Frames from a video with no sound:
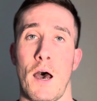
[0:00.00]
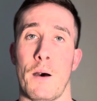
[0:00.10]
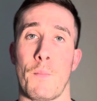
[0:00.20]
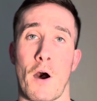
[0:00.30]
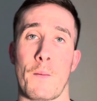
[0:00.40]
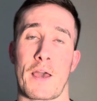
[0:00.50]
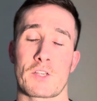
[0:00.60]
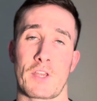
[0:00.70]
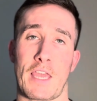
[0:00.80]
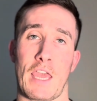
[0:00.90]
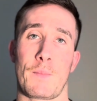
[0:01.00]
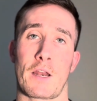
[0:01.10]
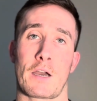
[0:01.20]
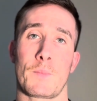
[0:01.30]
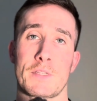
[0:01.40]
Mom actually came in a
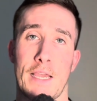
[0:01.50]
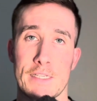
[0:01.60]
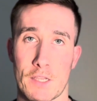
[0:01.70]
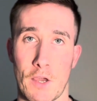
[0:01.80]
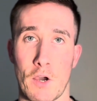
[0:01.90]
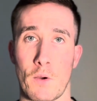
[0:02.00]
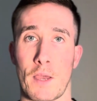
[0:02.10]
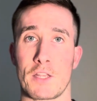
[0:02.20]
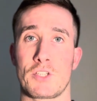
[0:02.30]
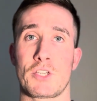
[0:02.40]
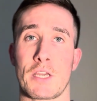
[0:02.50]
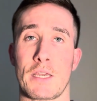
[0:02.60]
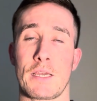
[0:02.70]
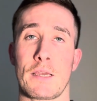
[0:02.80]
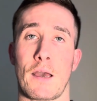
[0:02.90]
couple days ago, and
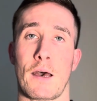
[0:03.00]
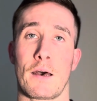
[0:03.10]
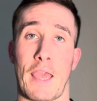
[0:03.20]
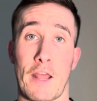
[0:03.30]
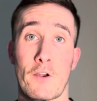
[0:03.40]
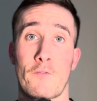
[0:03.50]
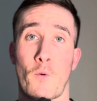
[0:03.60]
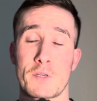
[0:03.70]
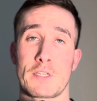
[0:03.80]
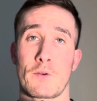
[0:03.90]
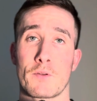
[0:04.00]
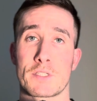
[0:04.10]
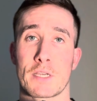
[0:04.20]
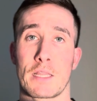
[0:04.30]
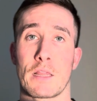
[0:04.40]
she and her 14-year-old
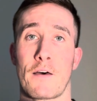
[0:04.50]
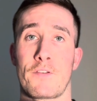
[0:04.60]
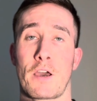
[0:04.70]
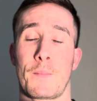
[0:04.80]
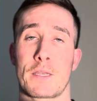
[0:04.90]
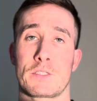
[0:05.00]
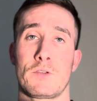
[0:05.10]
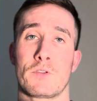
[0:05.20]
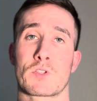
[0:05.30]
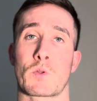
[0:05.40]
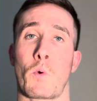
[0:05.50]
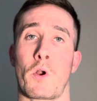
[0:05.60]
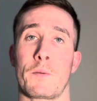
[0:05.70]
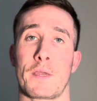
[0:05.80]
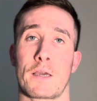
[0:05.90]
son loved coming to the
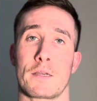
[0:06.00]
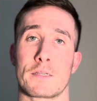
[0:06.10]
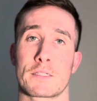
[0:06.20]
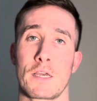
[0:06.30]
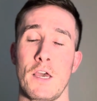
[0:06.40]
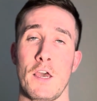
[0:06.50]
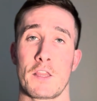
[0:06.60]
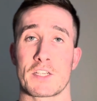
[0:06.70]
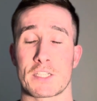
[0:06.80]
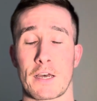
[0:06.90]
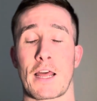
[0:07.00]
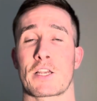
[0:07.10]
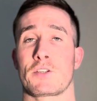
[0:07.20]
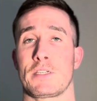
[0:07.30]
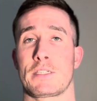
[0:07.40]
store because the son
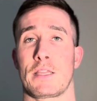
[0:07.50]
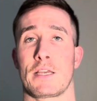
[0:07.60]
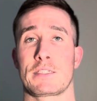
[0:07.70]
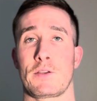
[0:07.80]
actually said this.